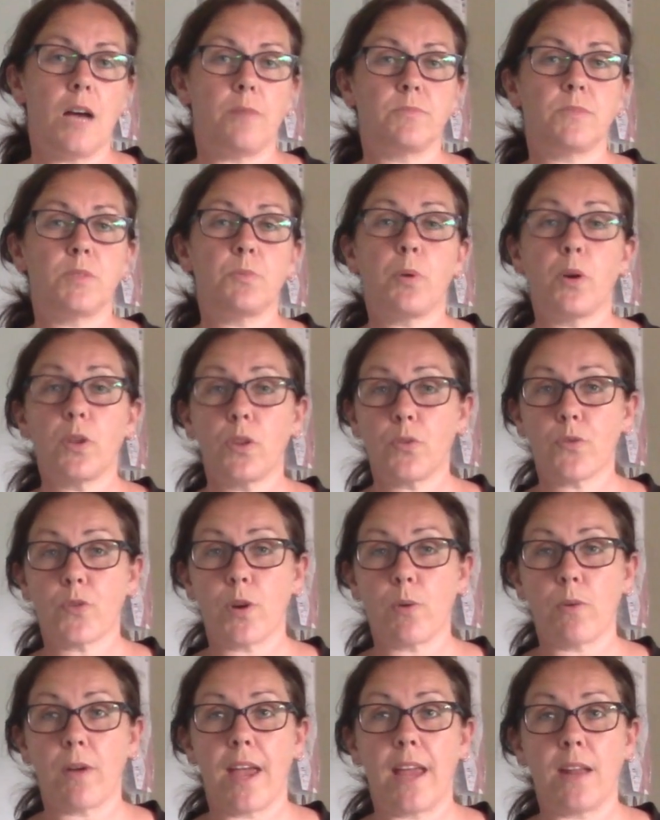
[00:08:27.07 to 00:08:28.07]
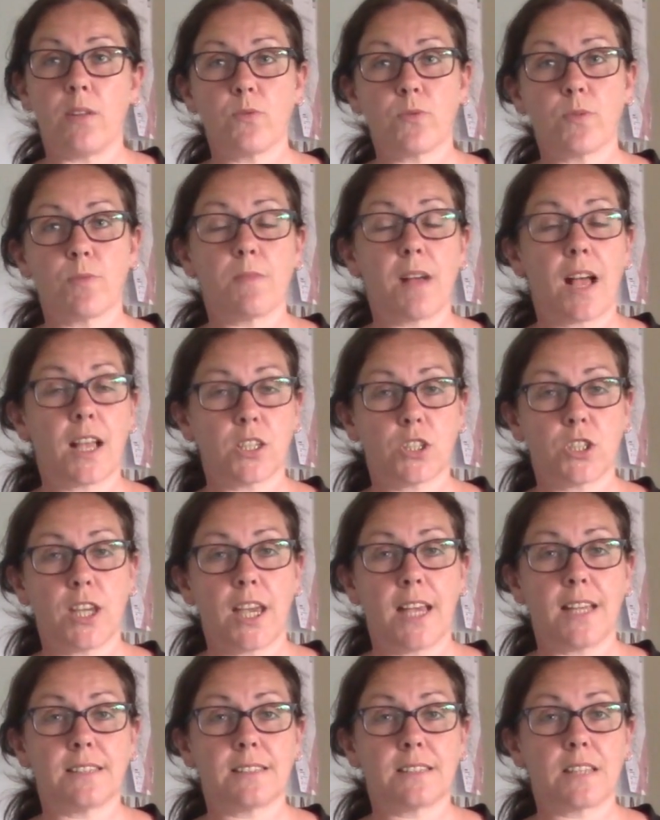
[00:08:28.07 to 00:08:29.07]
to put the fruit in from last
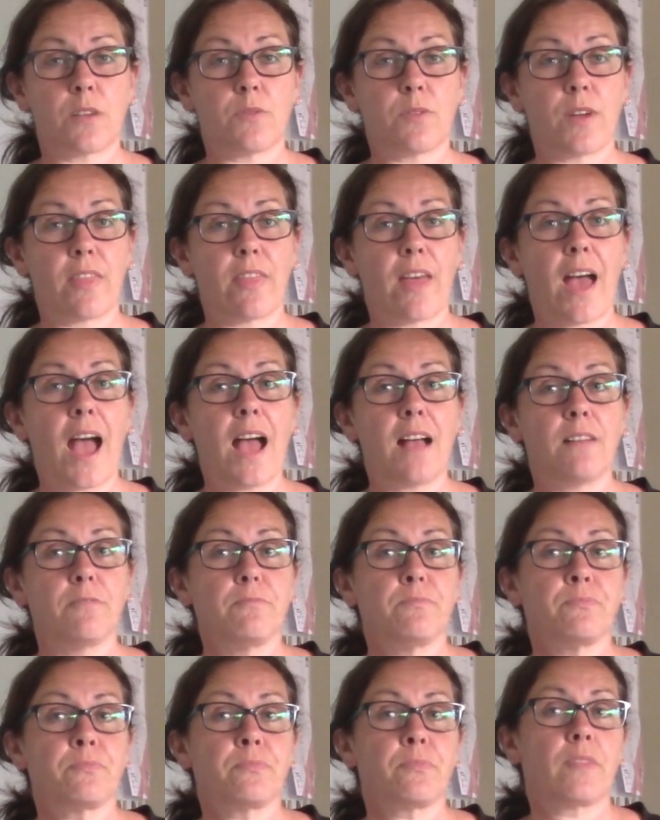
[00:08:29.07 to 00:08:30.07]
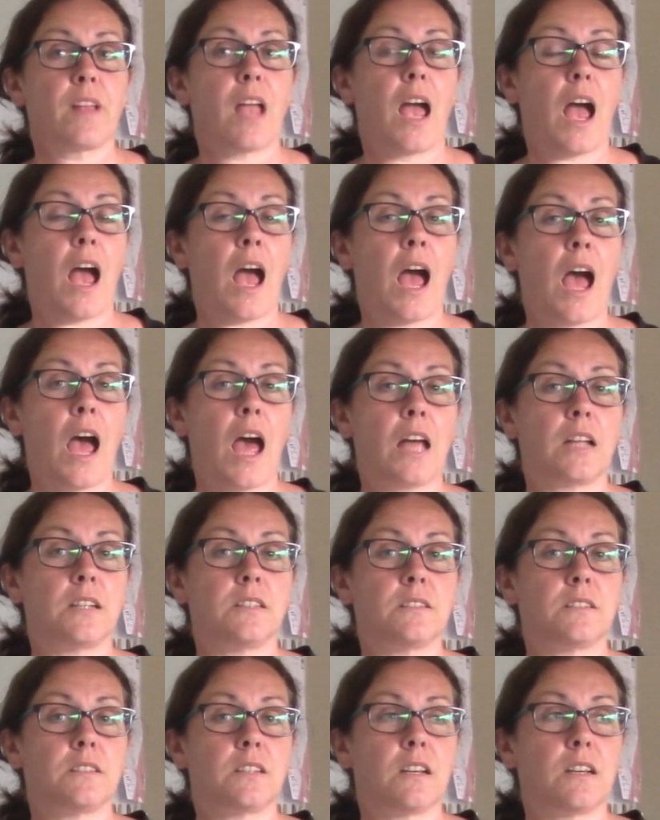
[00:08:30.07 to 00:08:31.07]
year and stuff like that,
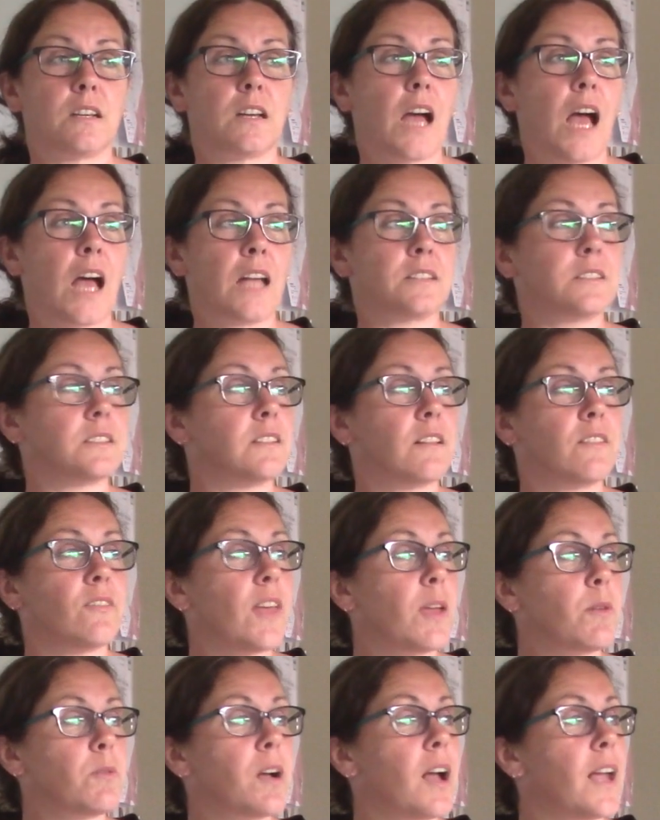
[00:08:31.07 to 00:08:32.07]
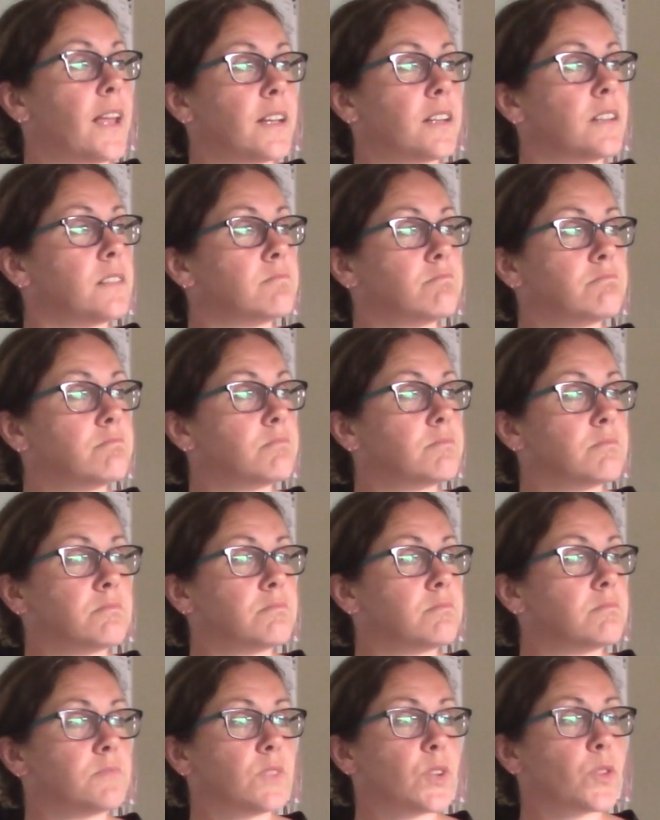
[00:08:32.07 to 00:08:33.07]
and they were like
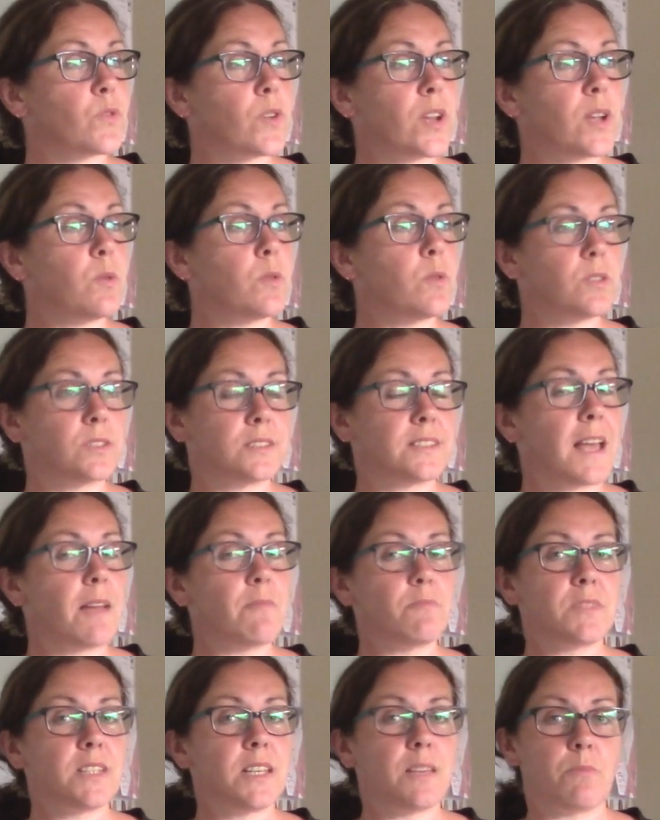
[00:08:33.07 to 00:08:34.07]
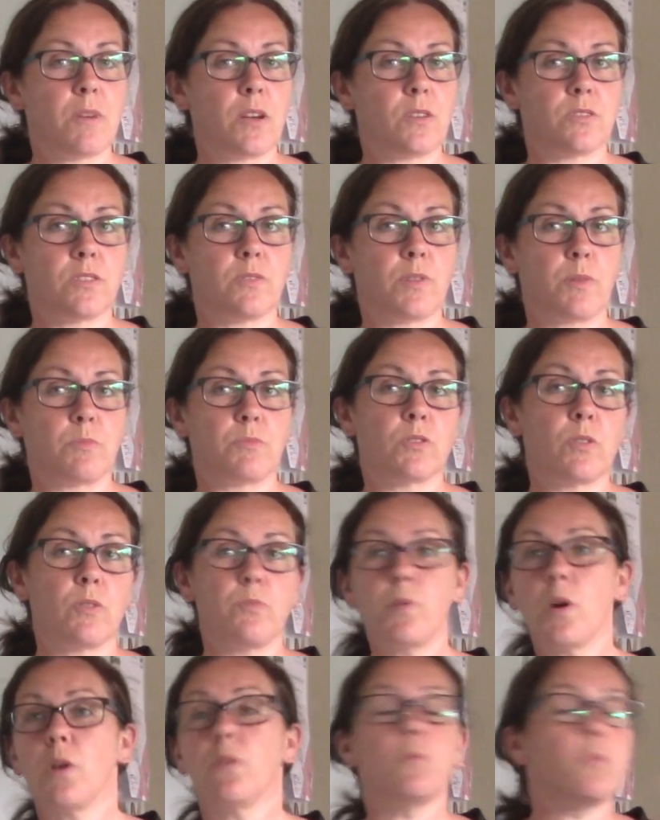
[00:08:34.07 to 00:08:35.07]
3/4 empty, most of them. So I've
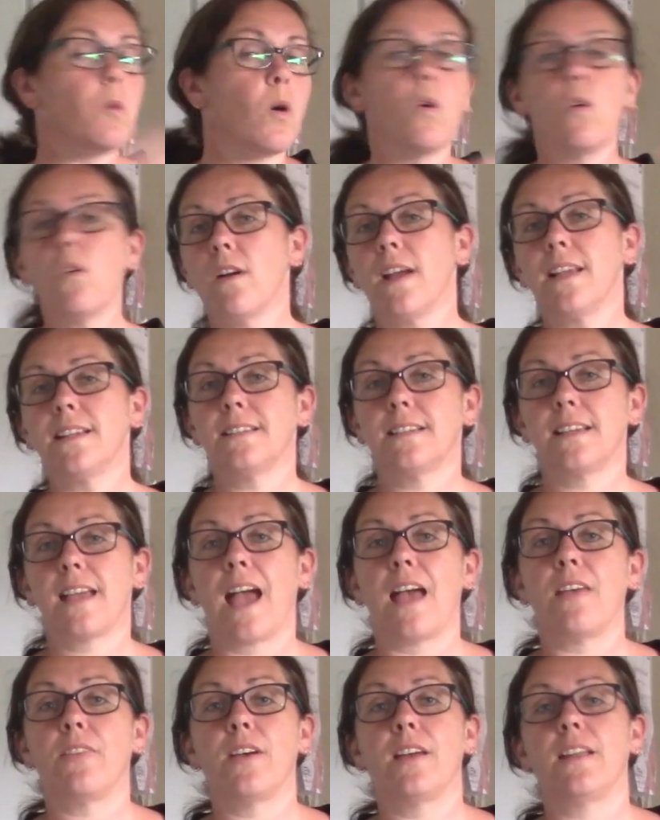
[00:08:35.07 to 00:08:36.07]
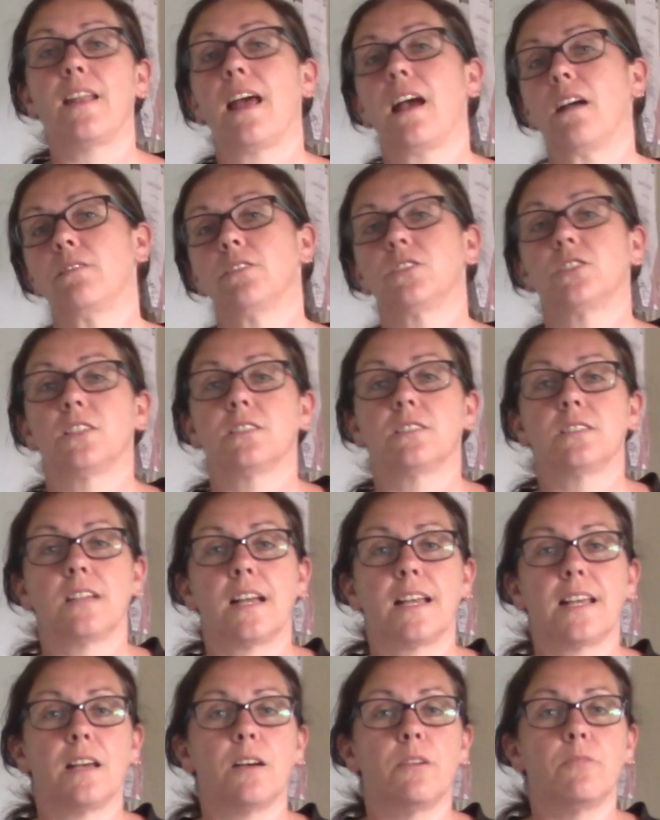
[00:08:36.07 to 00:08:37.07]
put them all in together now. It's just
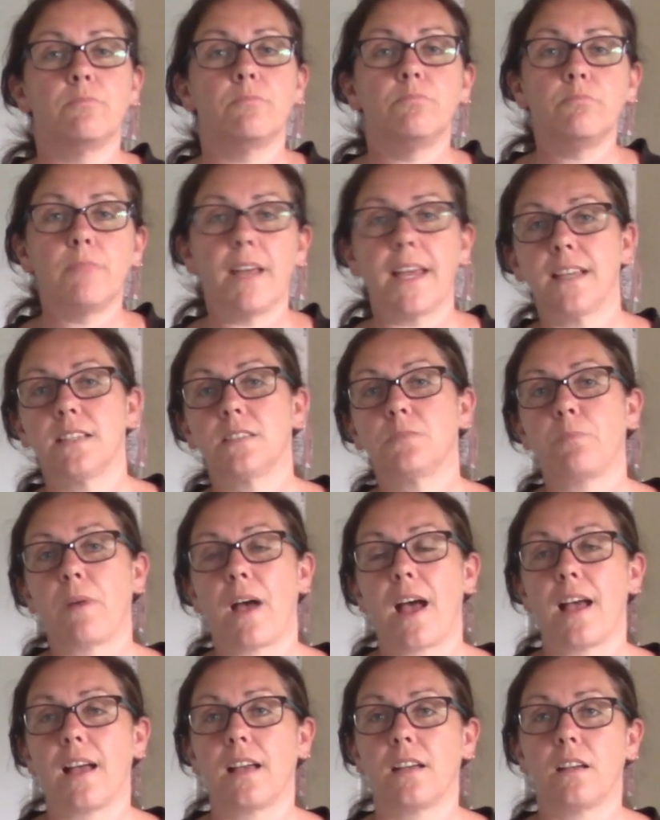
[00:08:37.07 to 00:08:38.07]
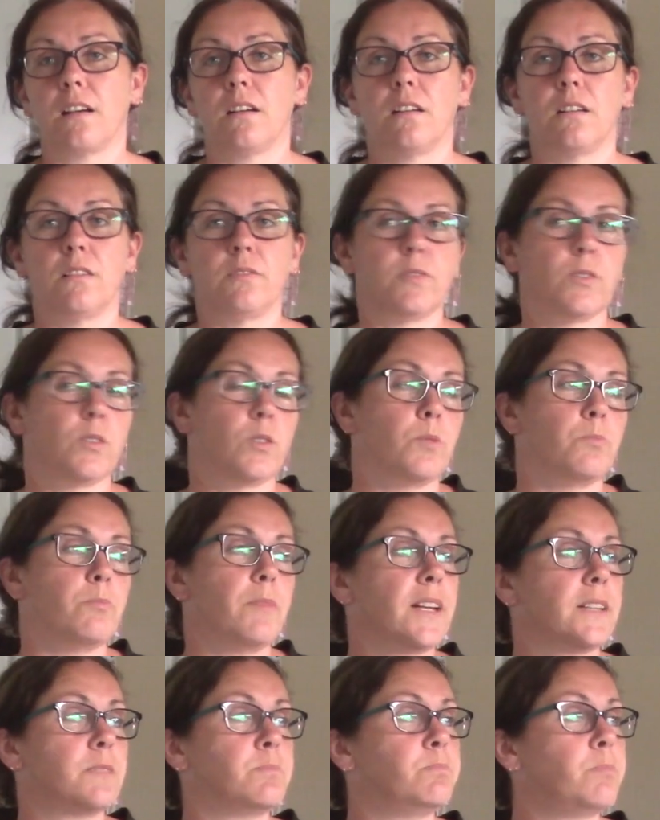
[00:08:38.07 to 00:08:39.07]
like a mixed bag or
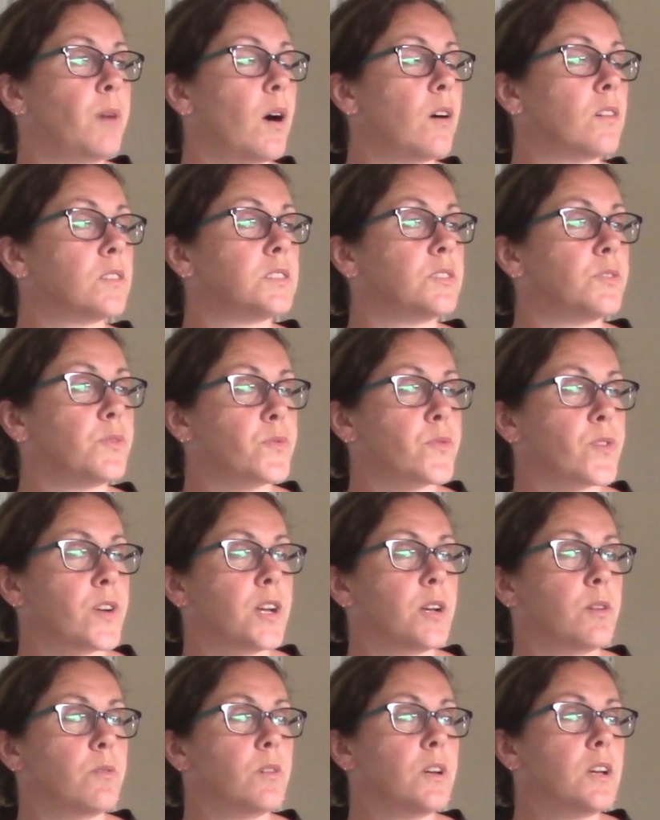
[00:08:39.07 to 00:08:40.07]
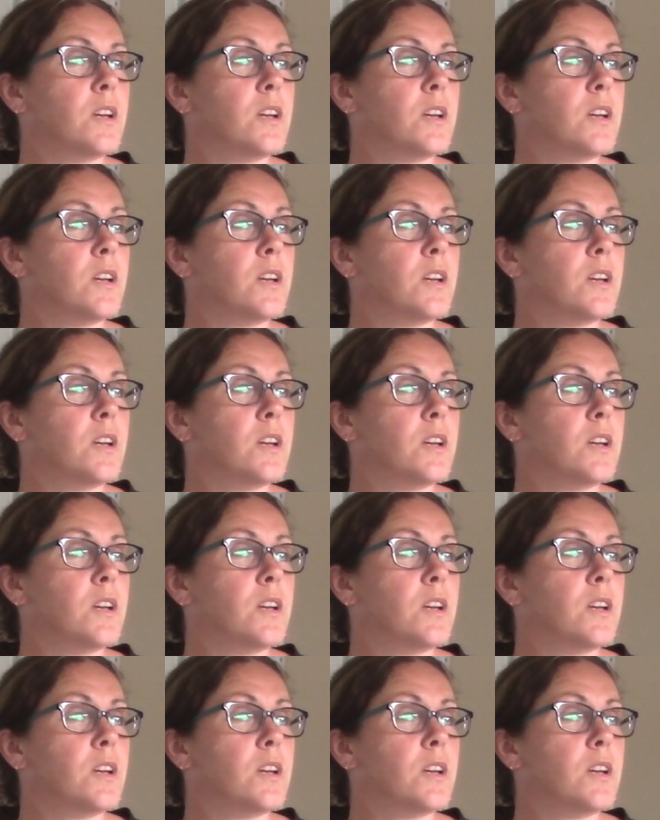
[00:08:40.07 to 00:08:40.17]
mixed box of fruit,